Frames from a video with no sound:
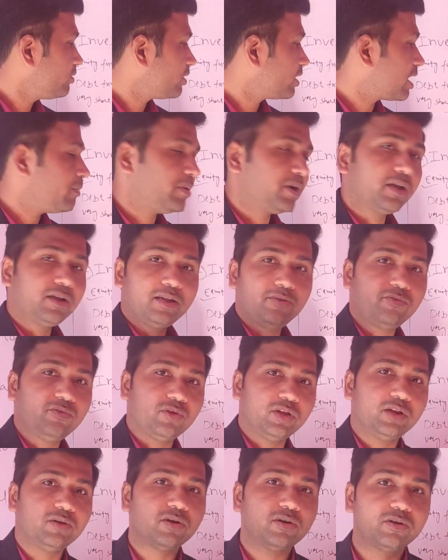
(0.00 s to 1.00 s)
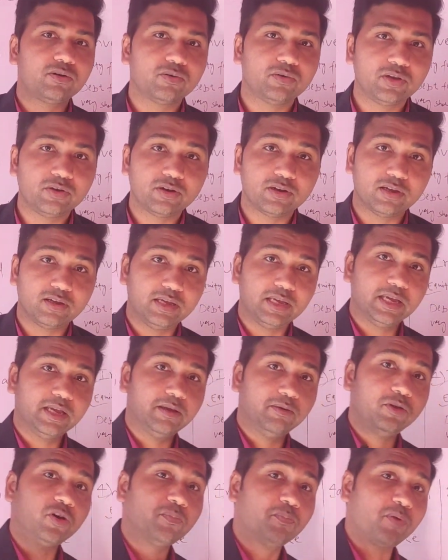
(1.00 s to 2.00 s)
your capital, in order to
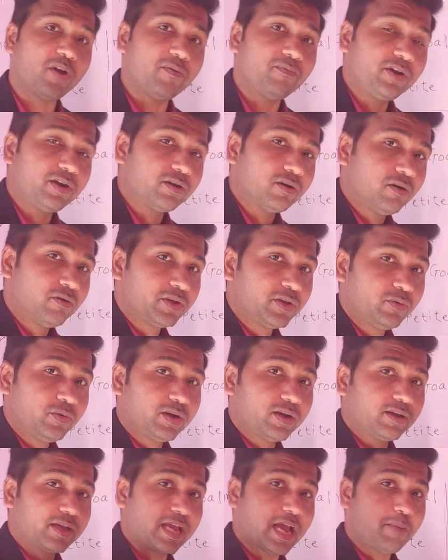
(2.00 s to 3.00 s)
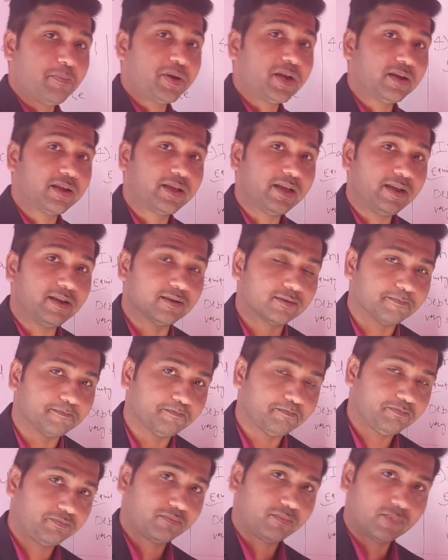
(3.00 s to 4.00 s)
your profit or your capital gain,
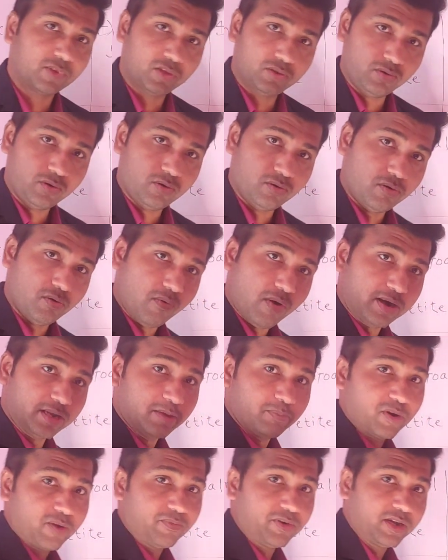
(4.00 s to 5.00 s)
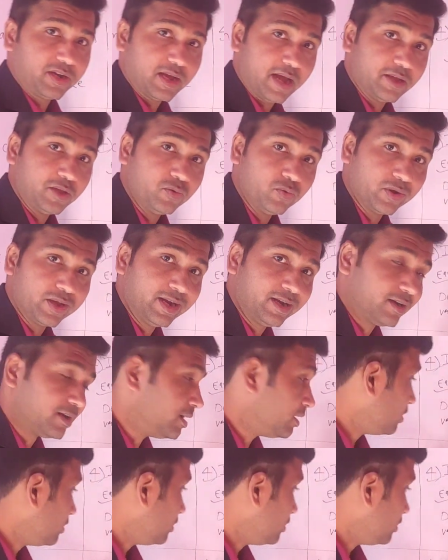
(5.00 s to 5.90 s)
so what the profit you get,